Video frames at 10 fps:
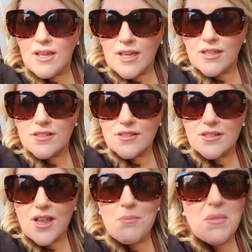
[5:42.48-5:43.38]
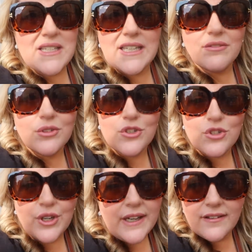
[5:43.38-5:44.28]
It's a medieval
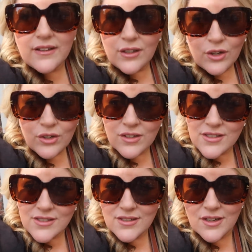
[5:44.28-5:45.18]
street that looks,